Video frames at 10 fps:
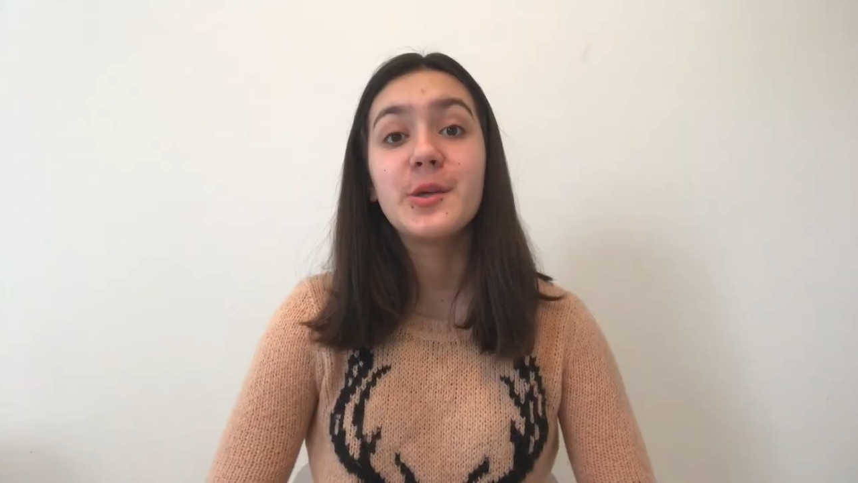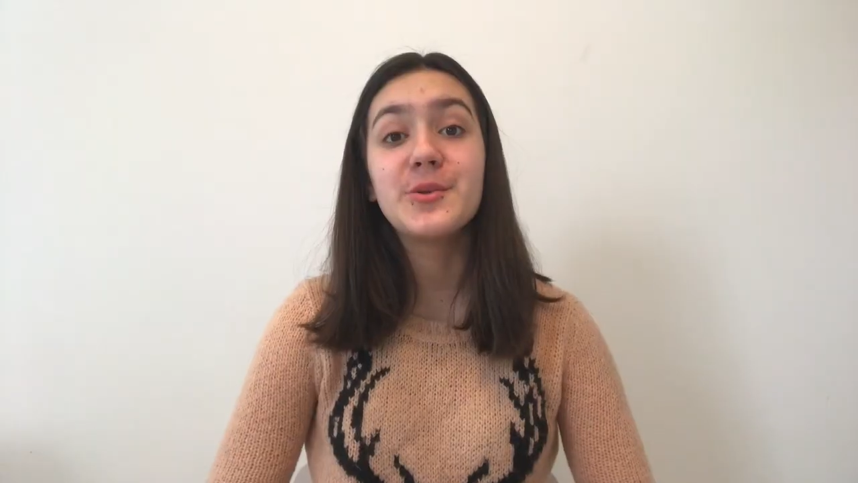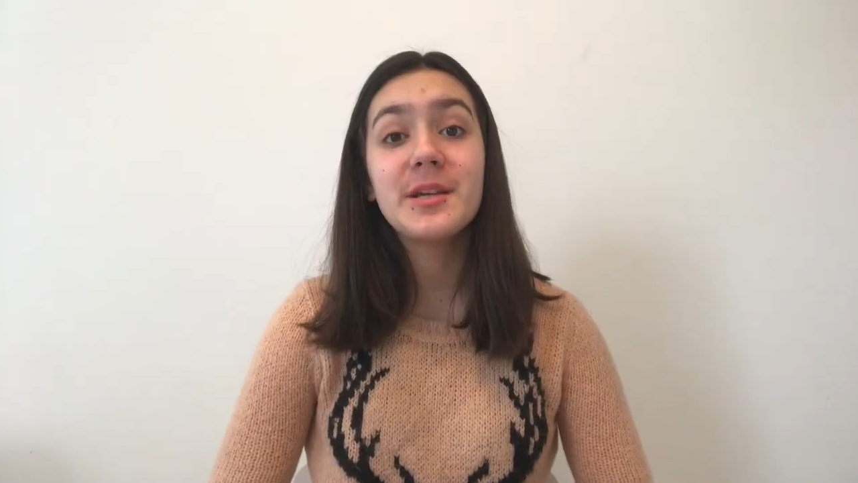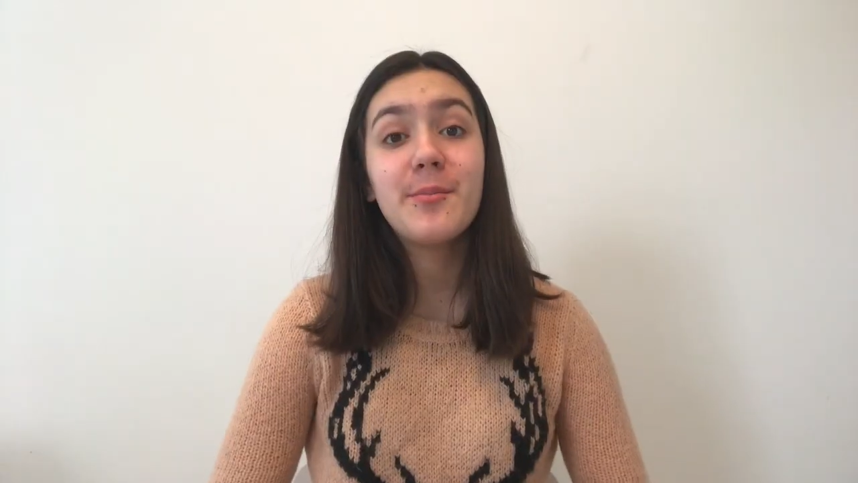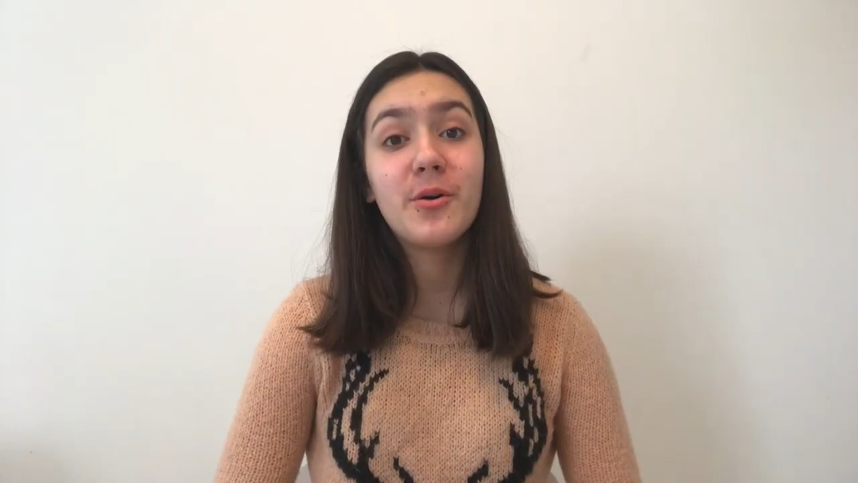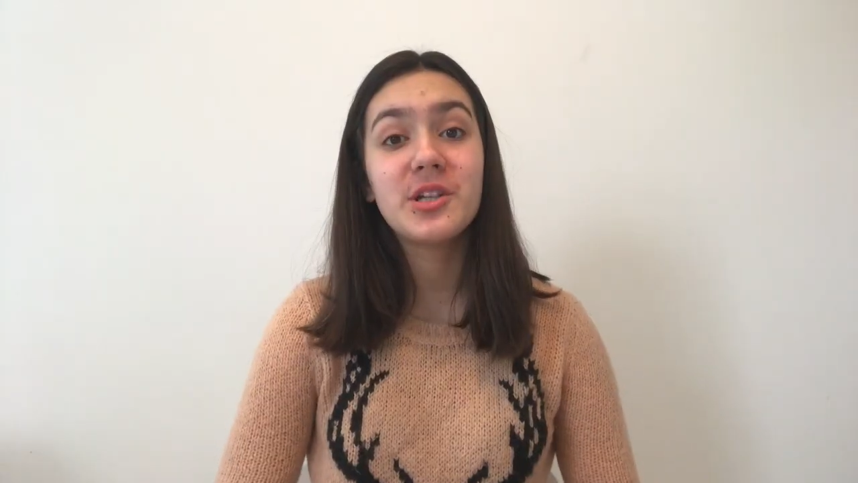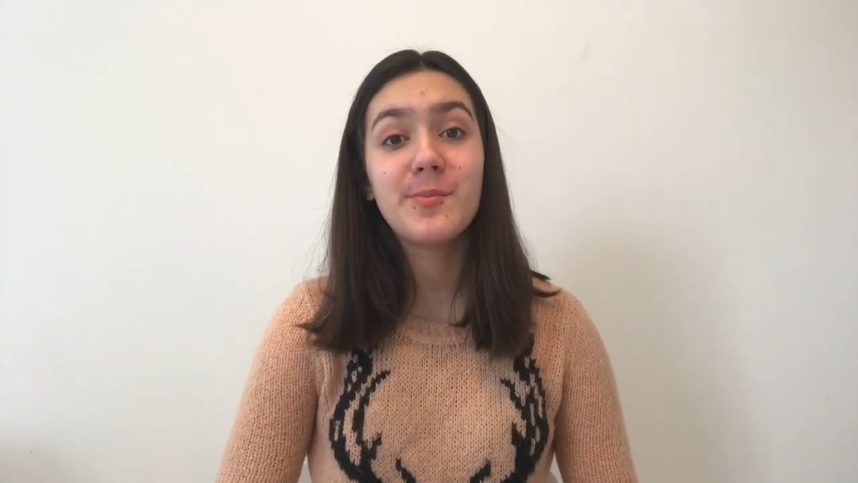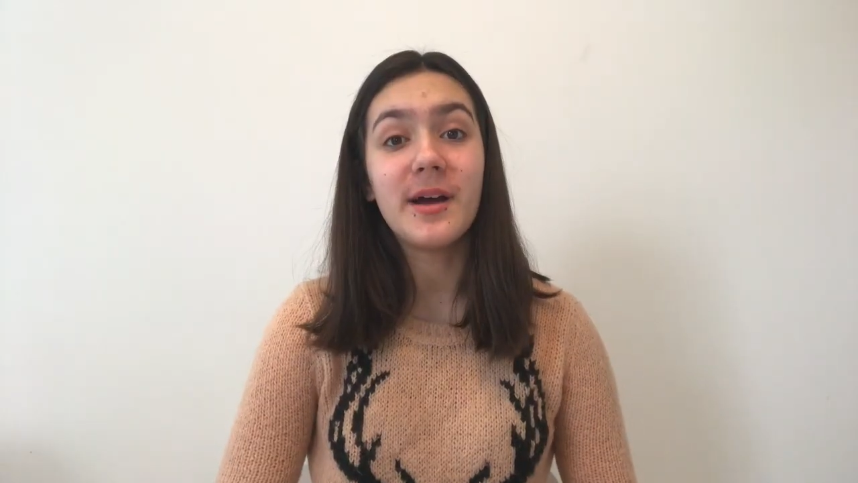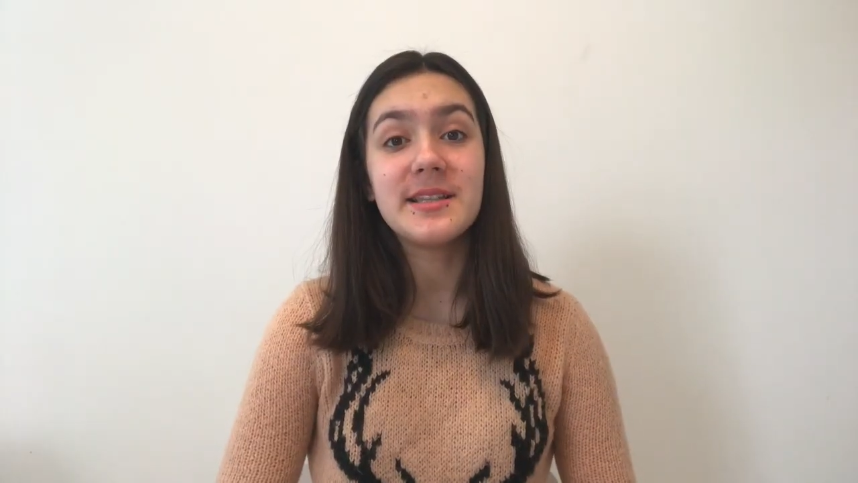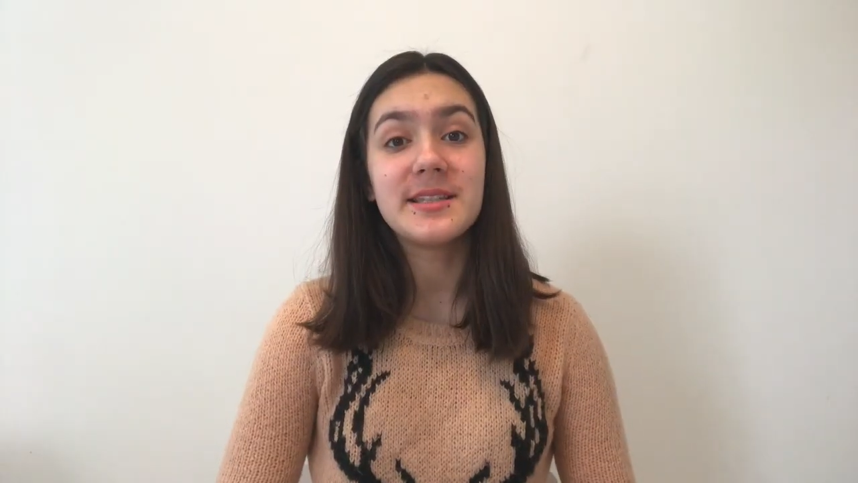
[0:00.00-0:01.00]
Using
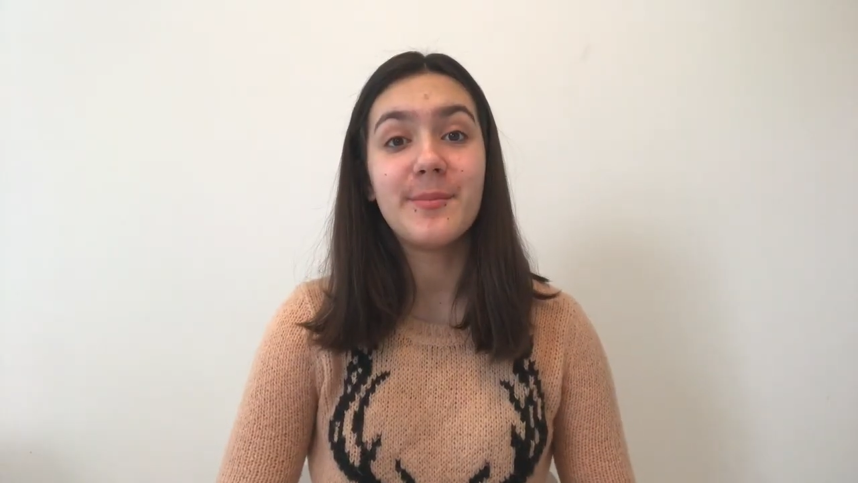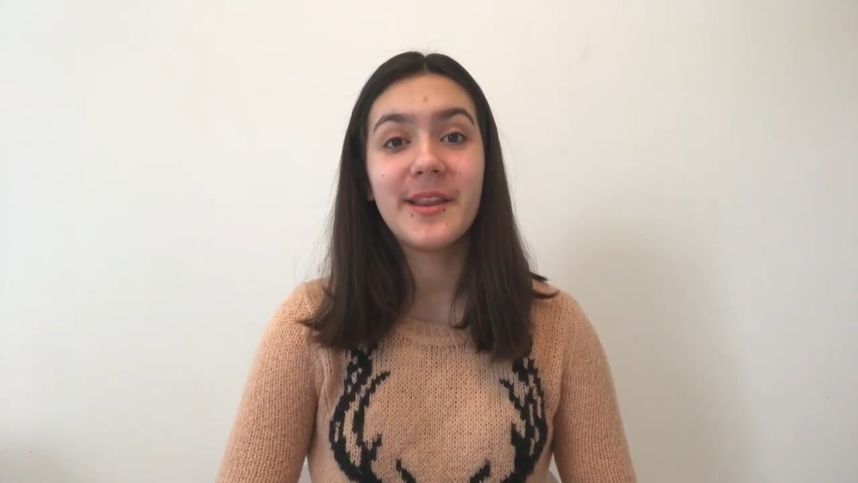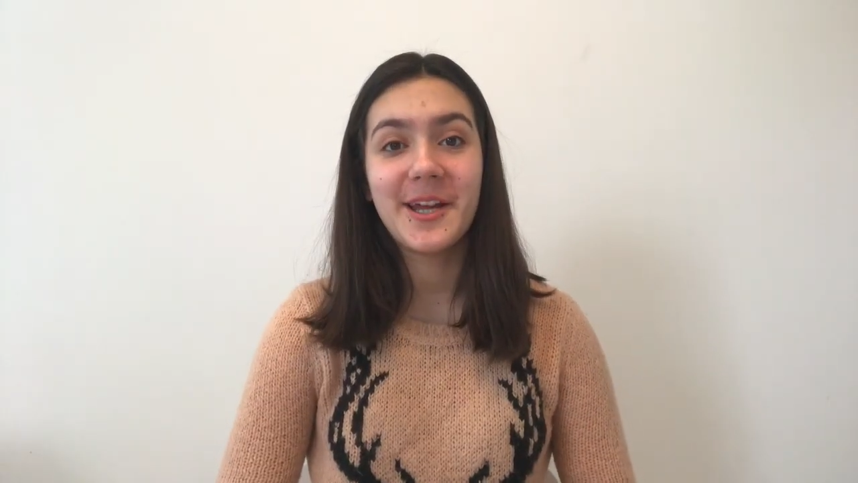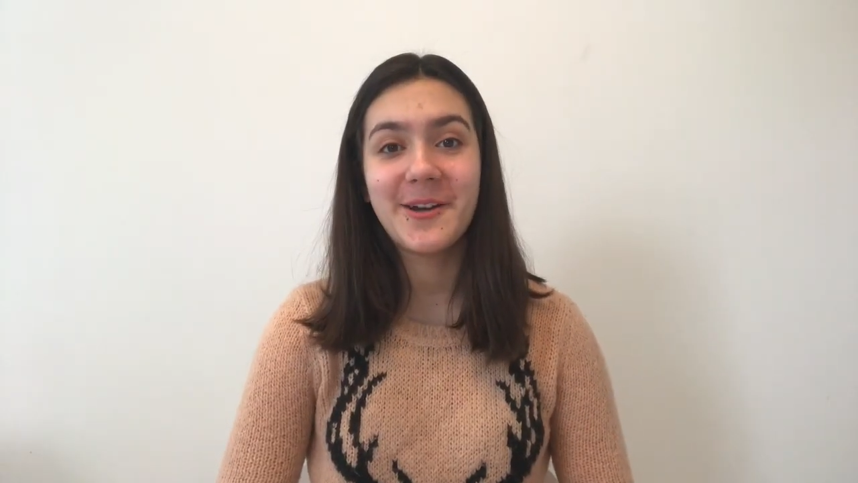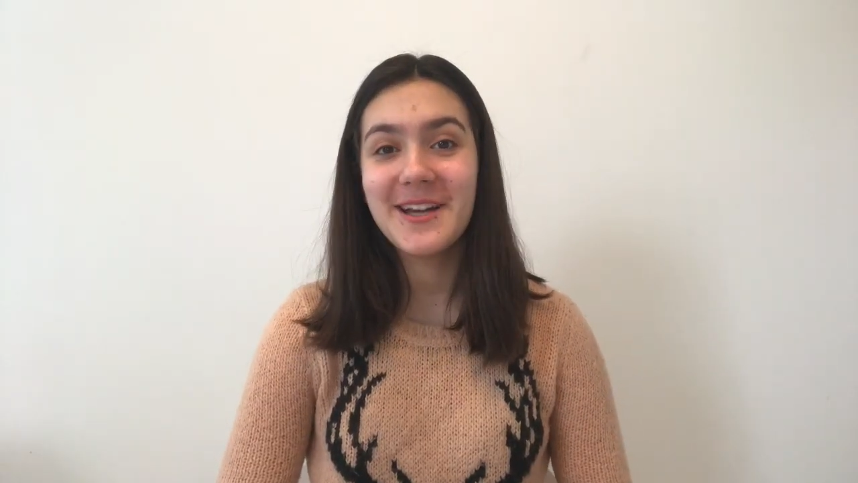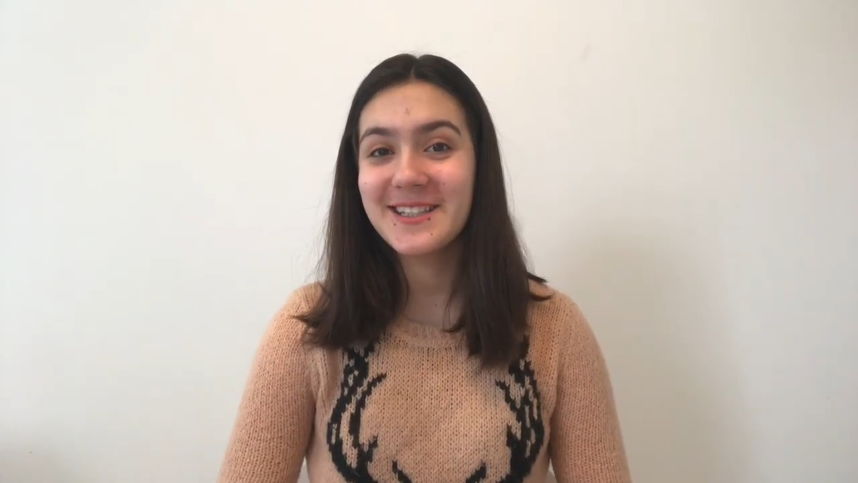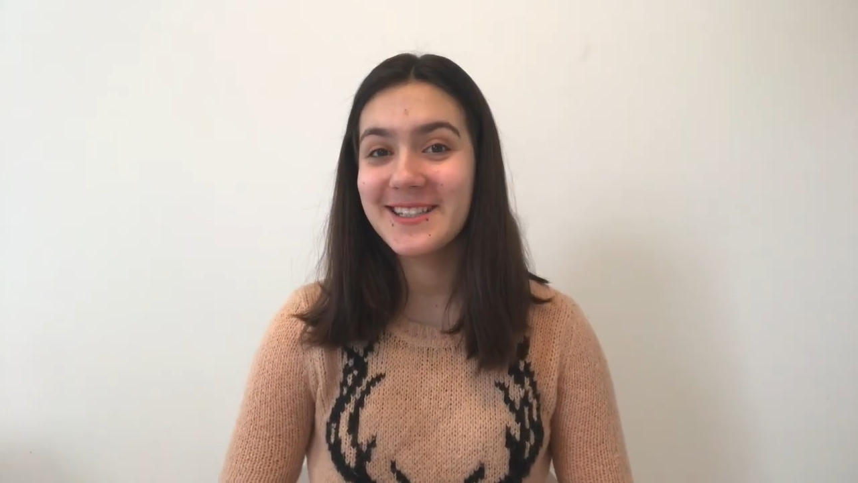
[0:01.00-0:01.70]
push buttons, the player has to